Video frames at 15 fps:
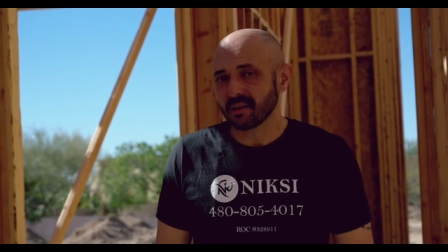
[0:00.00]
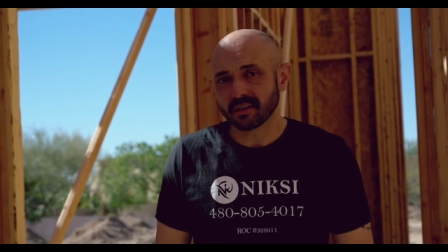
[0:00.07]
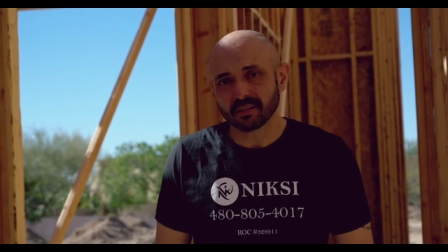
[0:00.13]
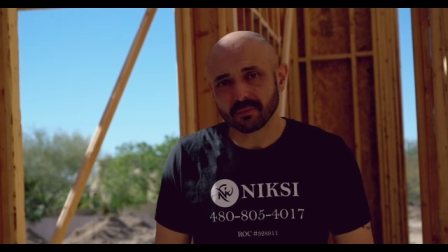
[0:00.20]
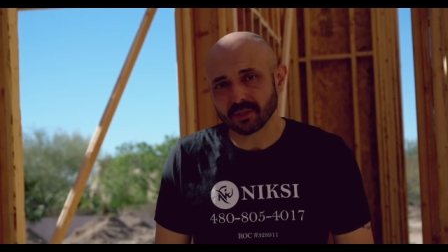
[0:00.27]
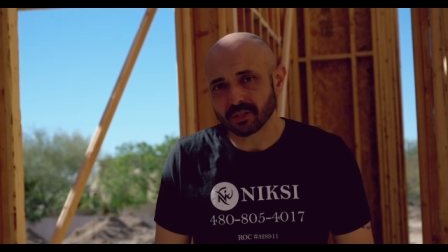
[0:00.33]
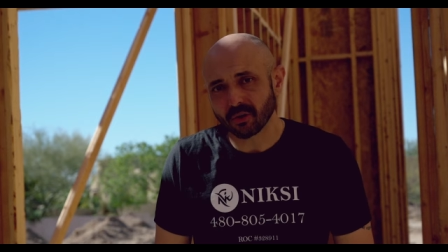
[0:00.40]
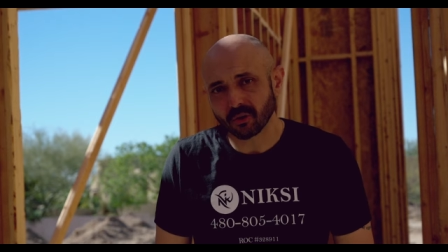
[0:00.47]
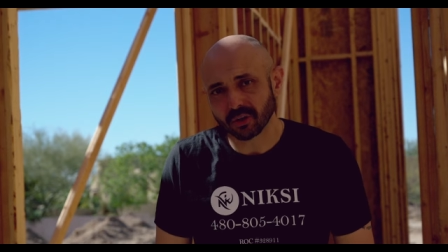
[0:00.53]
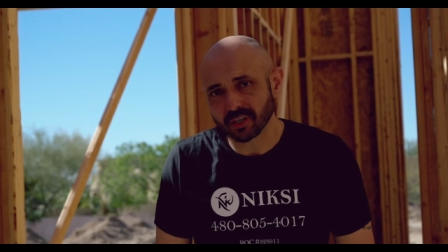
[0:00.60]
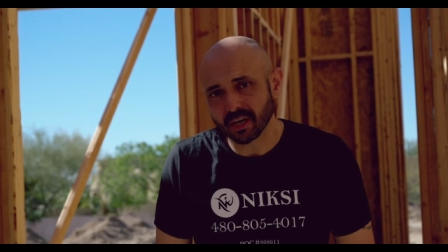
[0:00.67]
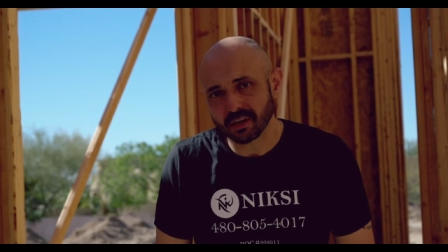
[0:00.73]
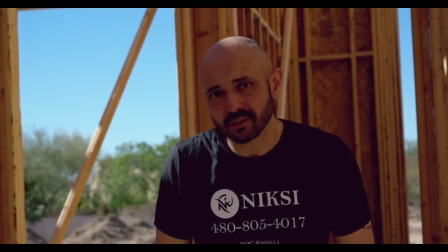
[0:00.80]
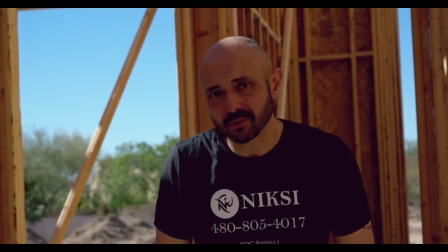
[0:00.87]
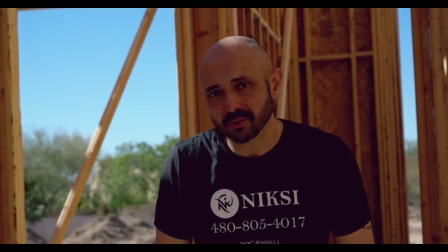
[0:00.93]
And to be
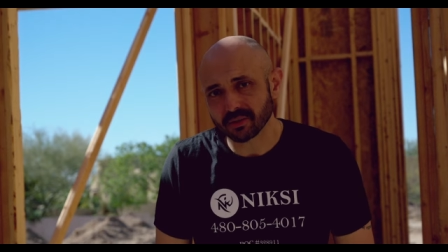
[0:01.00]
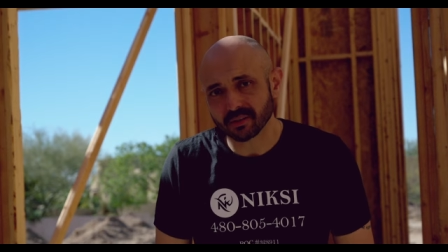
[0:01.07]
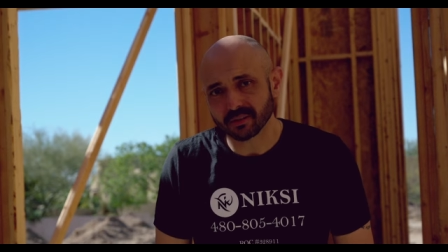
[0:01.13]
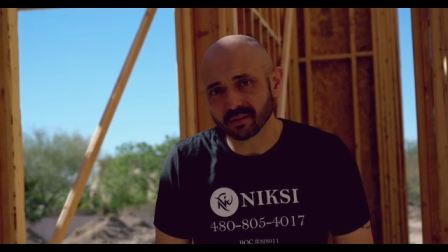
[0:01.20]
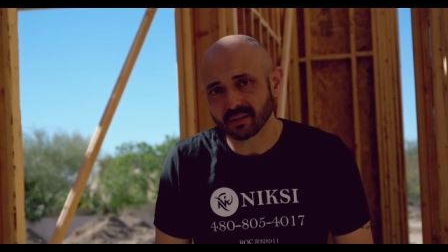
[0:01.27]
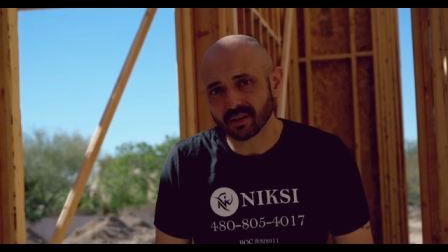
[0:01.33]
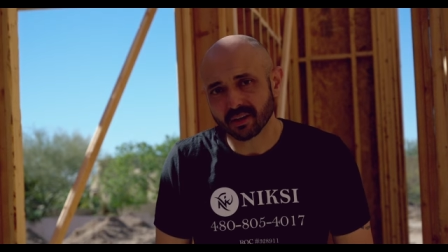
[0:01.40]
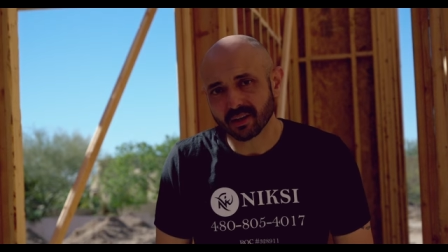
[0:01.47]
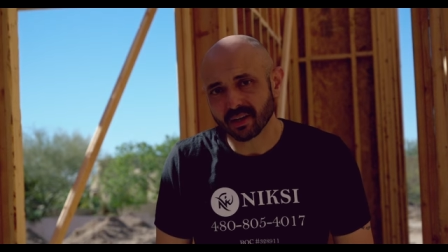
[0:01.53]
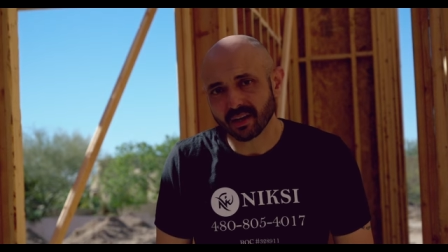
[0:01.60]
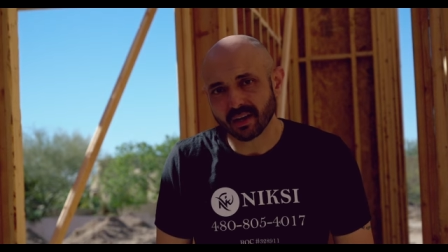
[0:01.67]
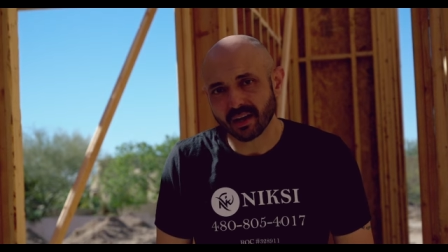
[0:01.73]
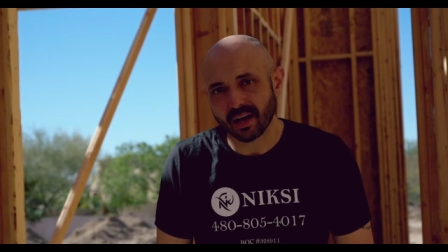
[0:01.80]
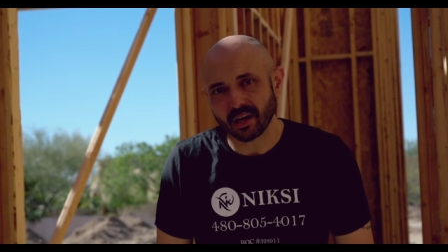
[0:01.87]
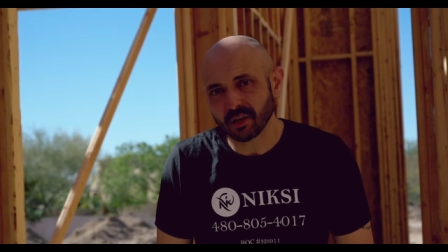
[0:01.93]
totally honest with you,
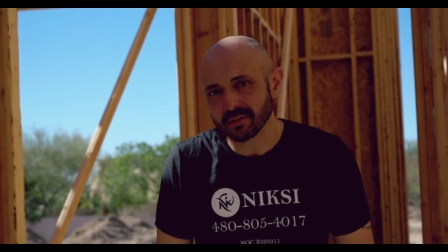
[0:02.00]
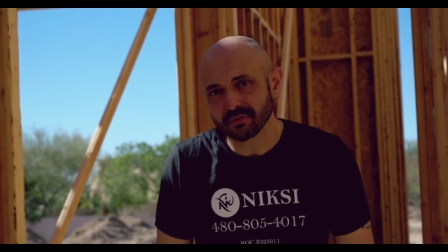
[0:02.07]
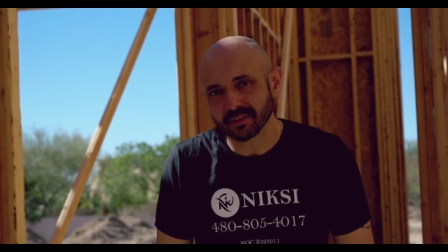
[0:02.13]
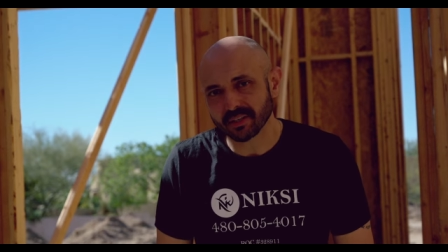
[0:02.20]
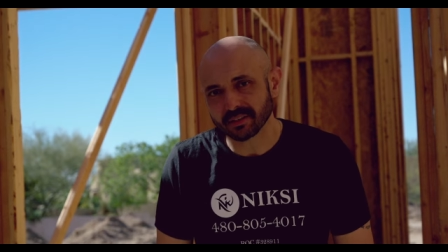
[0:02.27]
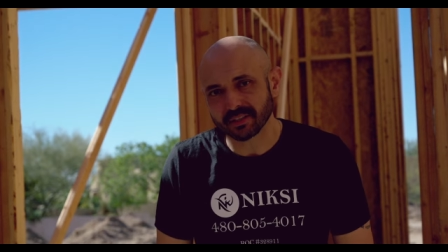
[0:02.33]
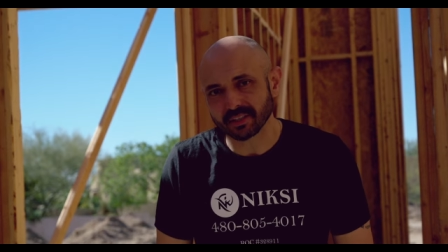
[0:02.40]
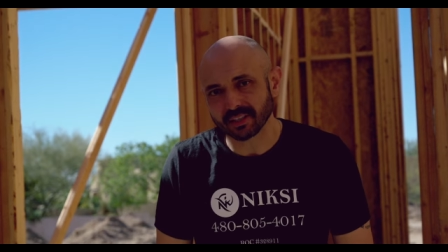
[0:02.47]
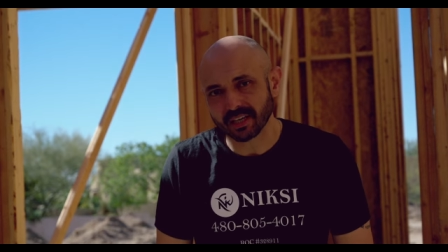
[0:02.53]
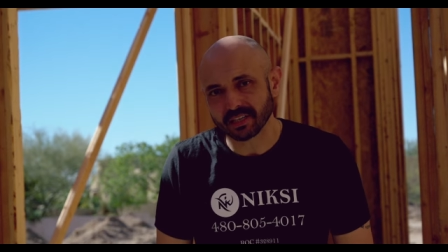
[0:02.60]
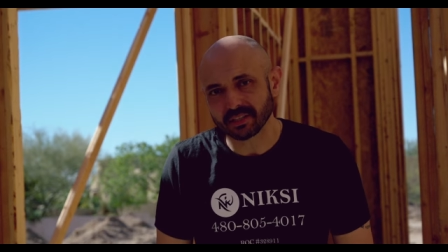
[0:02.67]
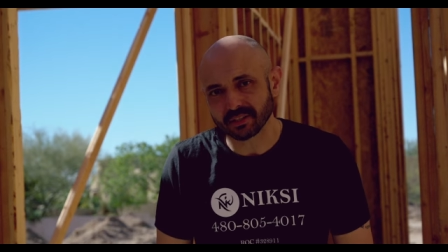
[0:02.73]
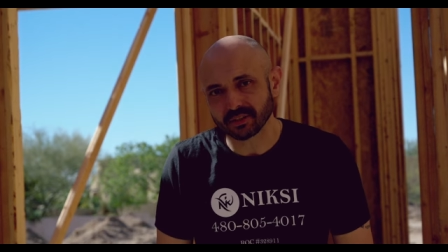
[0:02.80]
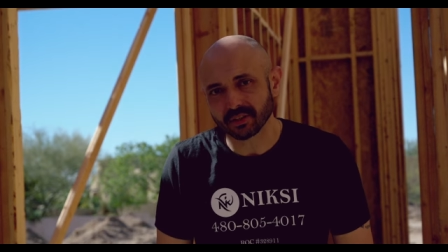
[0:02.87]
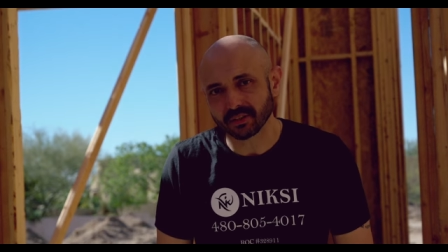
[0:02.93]
I don't even think they
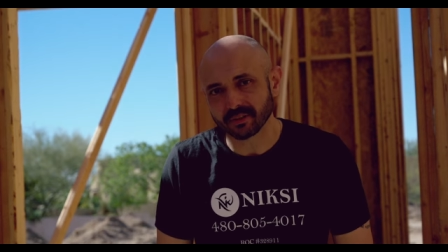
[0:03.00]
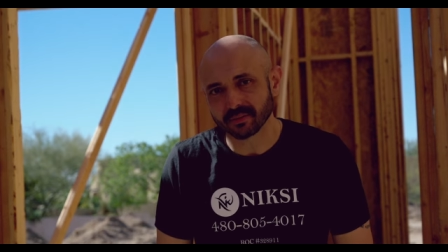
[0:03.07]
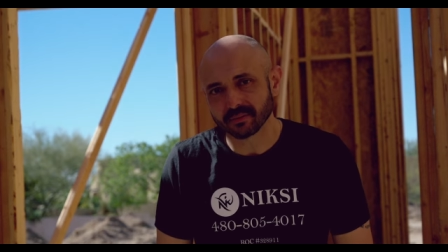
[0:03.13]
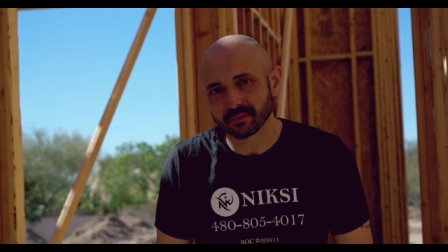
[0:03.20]
like each other.